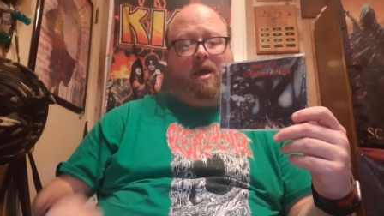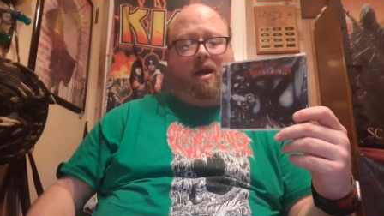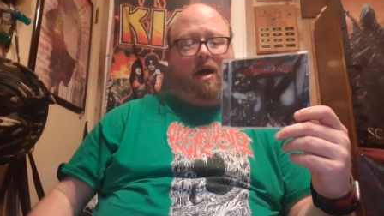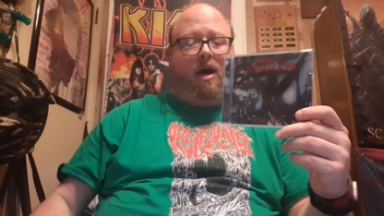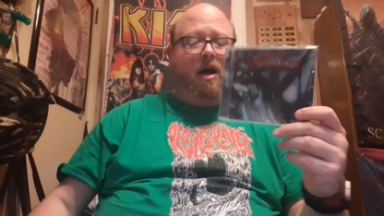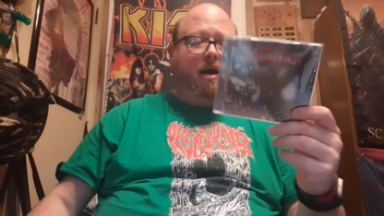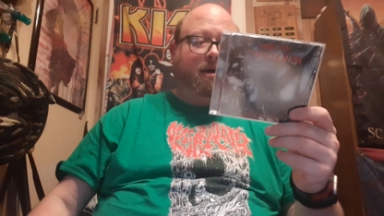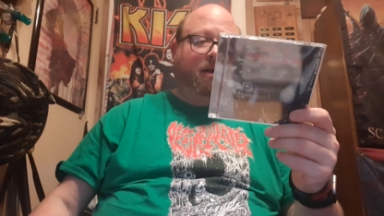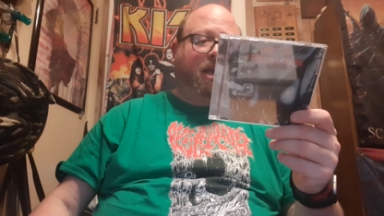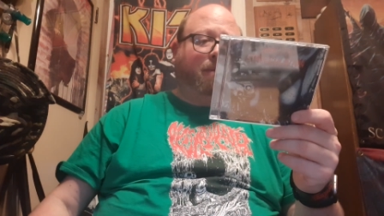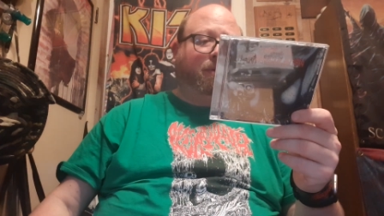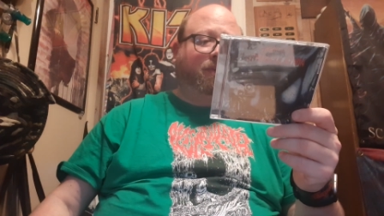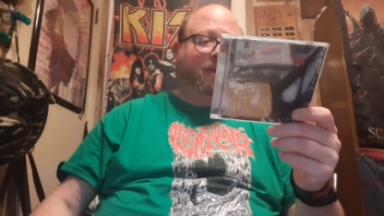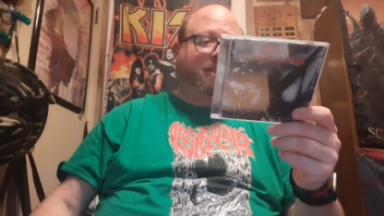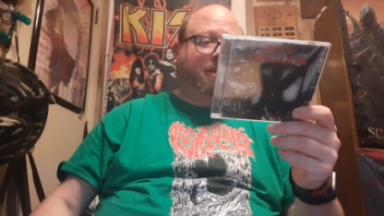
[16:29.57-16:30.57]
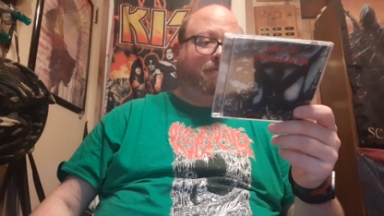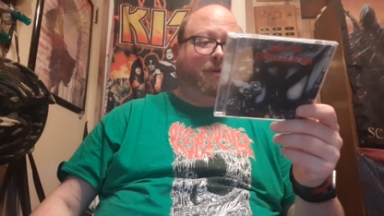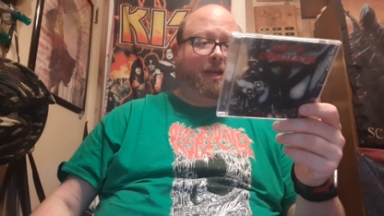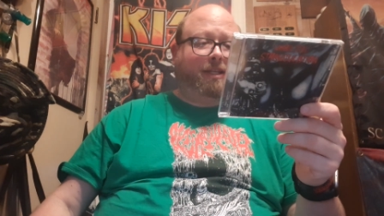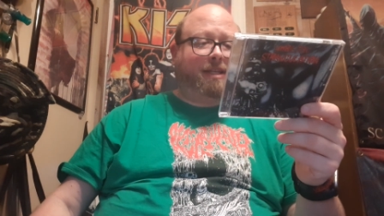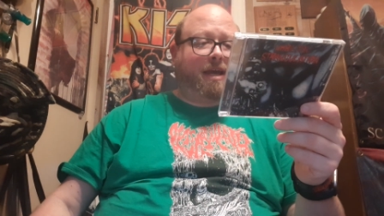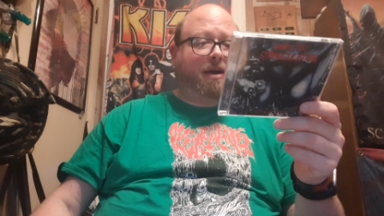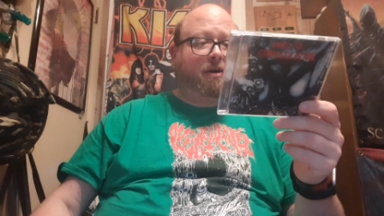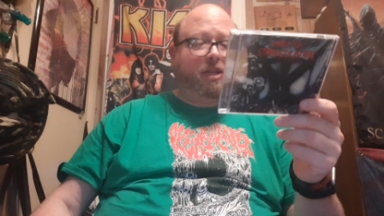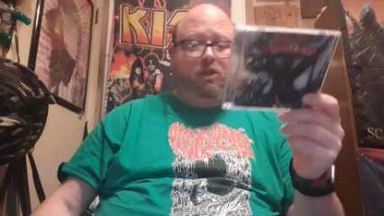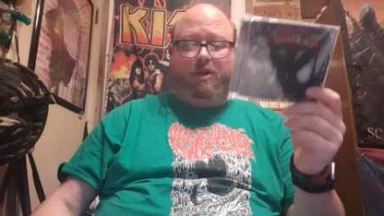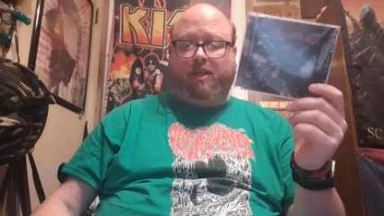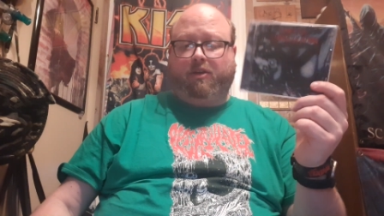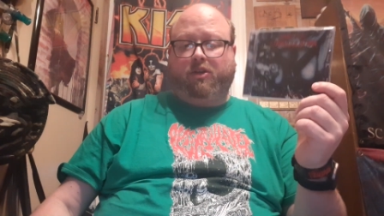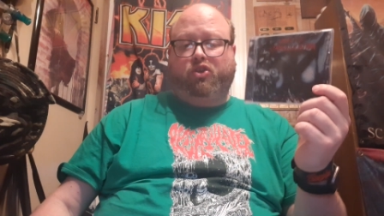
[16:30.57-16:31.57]
Uh, a couple things I picked out. You
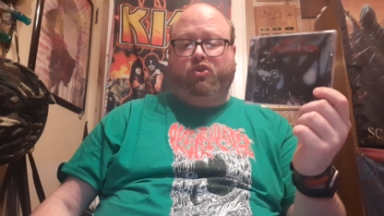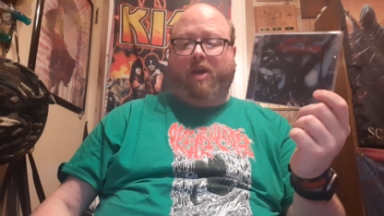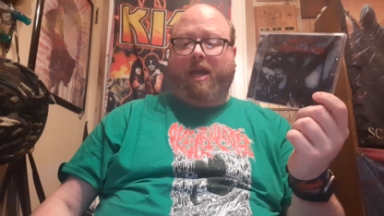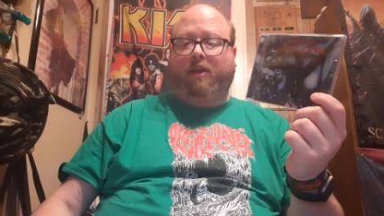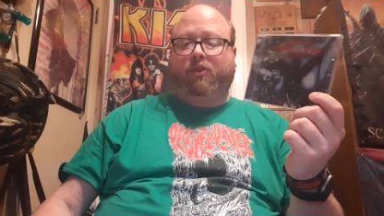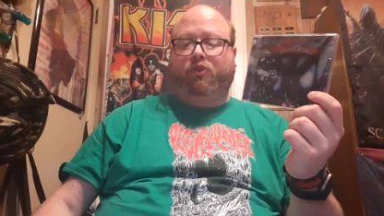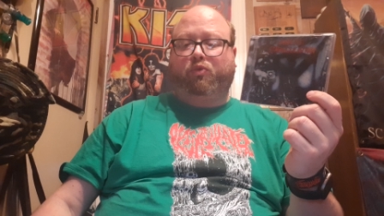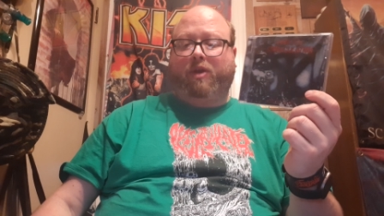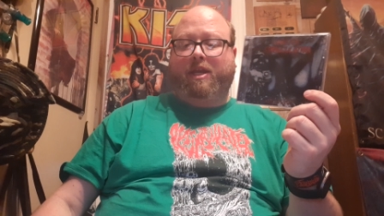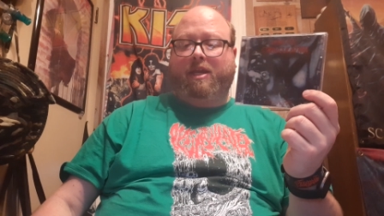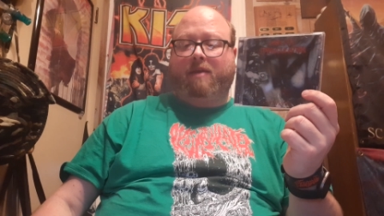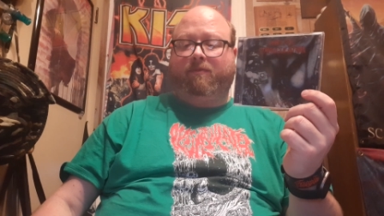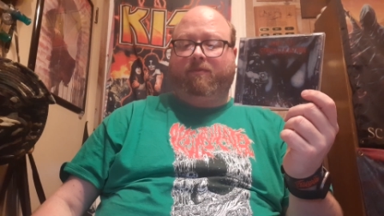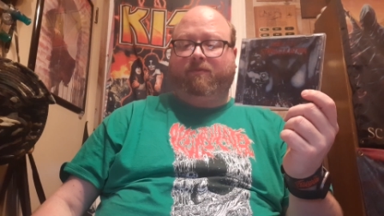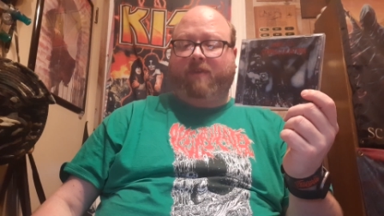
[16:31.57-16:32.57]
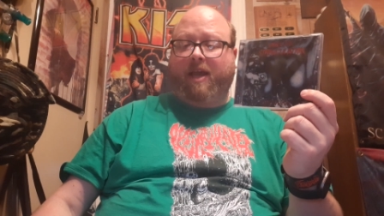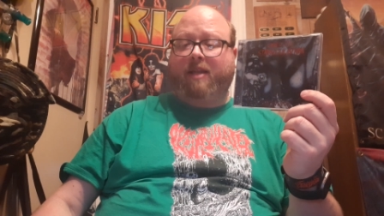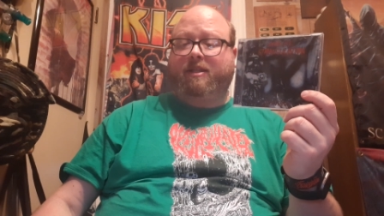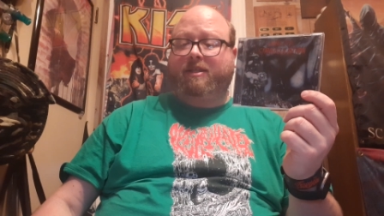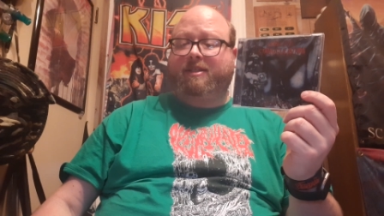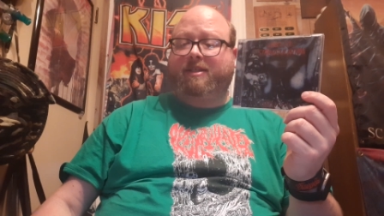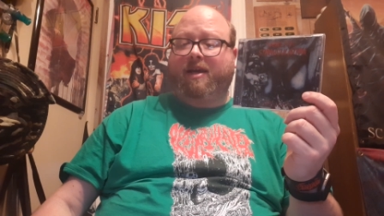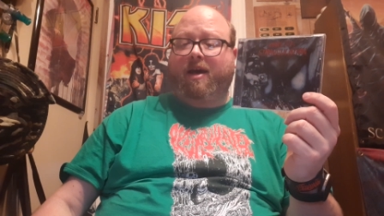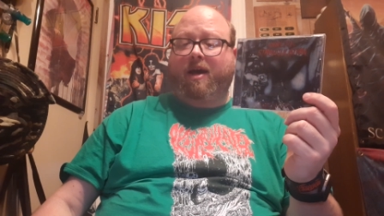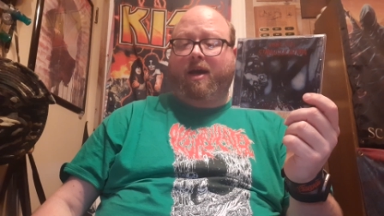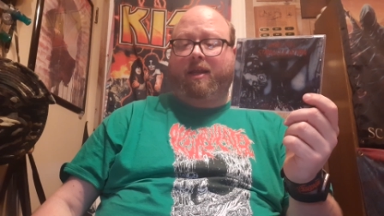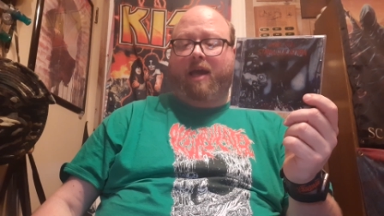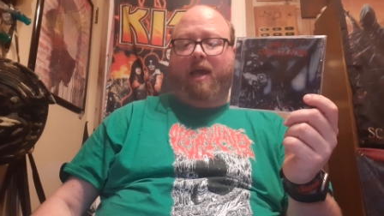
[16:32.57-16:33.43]
get into track three, Infanticide side.